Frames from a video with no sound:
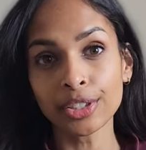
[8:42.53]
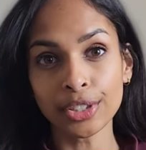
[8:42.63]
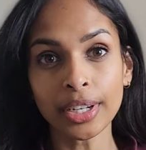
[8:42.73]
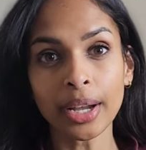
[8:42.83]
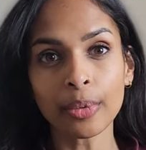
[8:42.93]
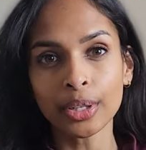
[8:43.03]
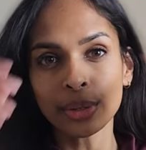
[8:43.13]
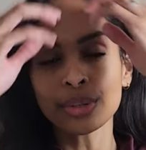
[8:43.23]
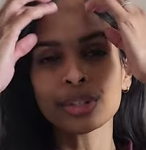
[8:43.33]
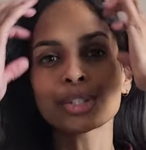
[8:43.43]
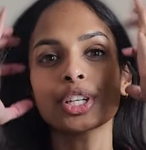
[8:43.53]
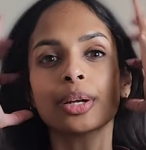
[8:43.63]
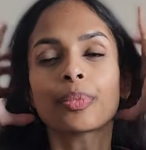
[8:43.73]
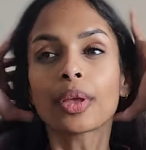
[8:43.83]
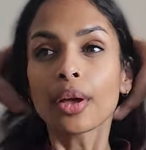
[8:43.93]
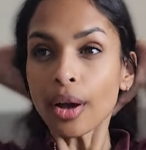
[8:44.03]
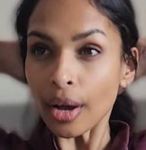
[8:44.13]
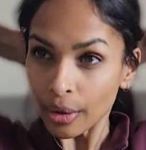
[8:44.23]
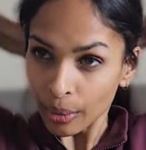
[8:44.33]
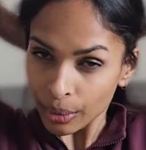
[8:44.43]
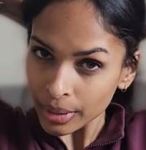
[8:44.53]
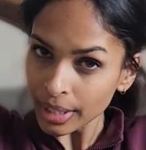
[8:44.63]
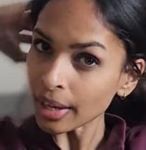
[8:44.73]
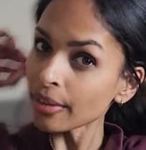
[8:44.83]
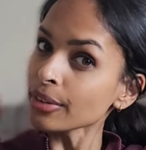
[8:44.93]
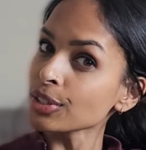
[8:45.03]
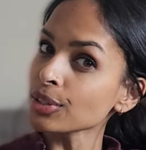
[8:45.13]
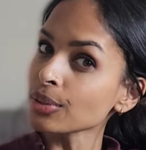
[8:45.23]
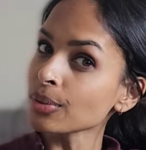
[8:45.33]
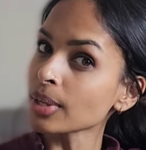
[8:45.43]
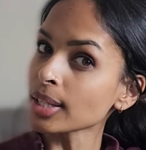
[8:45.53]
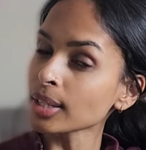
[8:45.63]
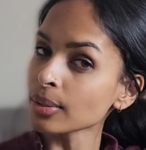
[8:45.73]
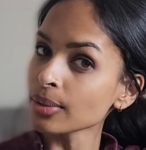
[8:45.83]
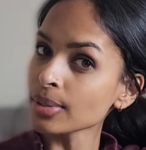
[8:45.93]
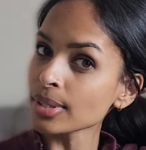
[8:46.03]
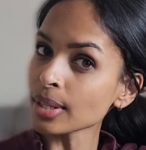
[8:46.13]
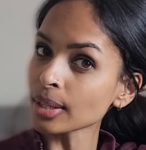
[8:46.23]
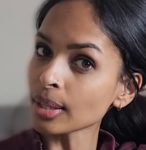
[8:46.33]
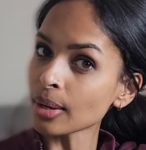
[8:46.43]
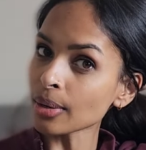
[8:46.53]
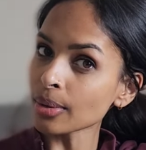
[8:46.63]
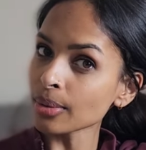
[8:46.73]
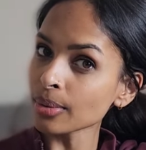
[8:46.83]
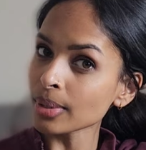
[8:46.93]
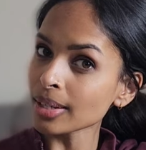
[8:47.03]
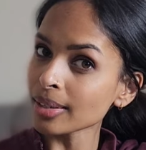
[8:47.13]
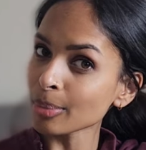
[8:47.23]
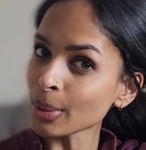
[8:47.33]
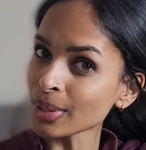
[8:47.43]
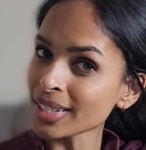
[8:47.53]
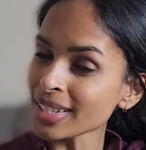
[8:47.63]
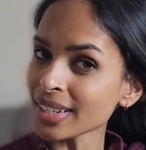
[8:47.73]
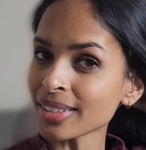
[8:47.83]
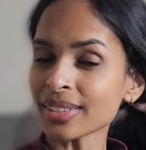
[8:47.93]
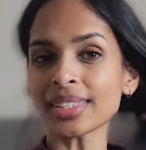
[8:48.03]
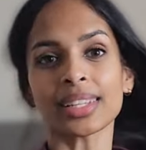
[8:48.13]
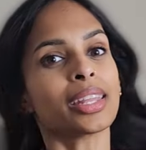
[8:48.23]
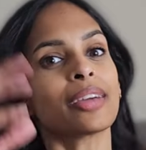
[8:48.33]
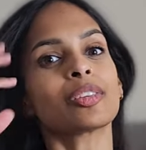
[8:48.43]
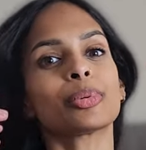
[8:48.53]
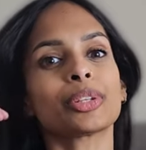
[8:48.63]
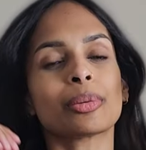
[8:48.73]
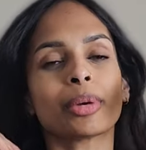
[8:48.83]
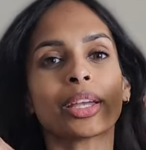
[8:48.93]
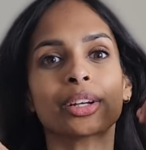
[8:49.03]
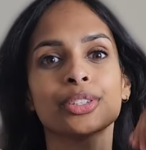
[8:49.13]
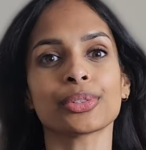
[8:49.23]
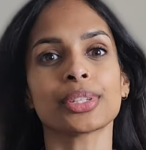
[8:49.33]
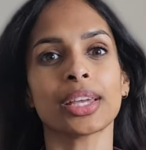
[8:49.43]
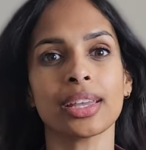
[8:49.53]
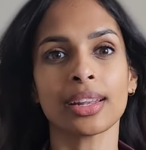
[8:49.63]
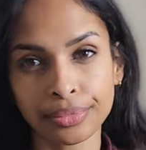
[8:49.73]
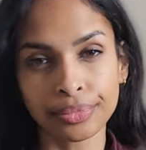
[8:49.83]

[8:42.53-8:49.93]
sure now when I go to the gym, I only ever do loose, low ponytails, never pulling my hair too tight.